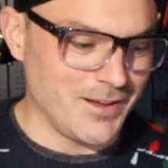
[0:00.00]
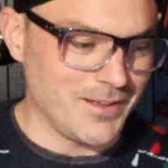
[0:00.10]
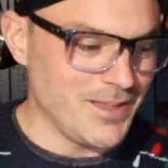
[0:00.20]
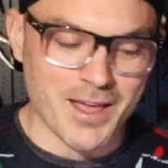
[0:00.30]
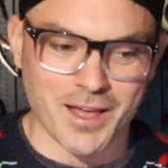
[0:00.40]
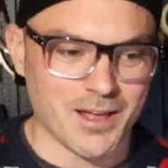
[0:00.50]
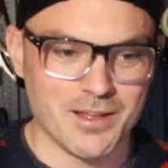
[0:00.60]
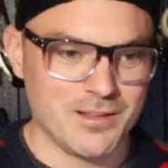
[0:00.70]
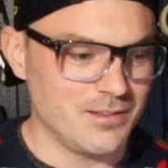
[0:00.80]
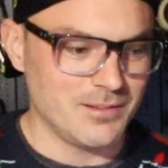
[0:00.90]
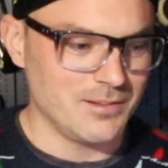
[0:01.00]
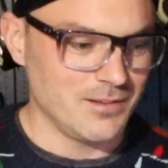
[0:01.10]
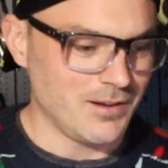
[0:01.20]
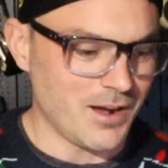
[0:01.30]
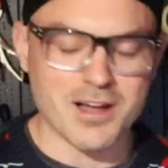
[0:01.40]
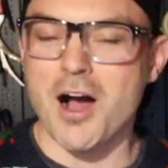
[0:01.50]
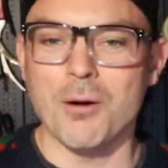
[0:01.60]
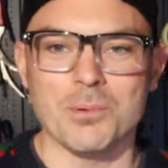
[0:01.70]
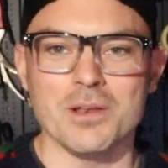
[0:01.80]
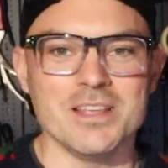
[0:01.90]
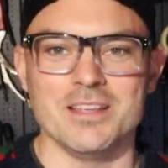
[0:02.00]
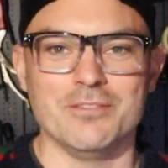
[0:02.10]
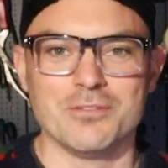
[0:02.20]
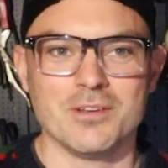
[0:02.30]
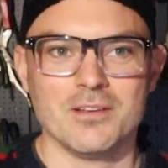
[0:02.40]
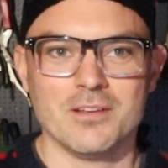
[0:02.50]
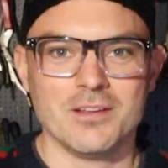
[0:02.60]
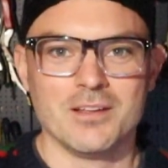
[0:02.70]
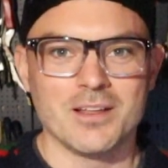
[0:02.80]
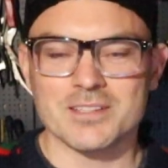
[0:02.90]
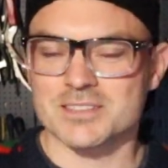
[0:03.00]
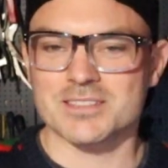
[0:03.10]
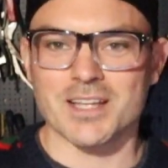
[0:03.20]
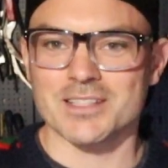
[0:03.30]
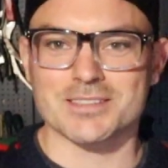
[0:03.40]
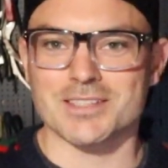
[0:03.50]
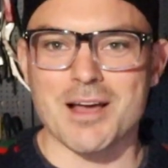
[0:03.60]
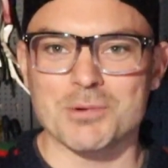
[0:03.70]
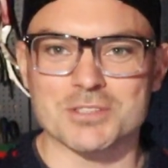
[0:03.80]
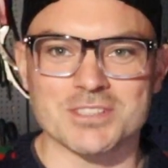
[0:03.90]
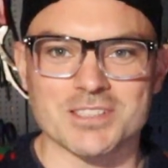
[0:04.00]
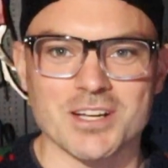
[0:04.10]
Yeah, I can't believe that's how much it's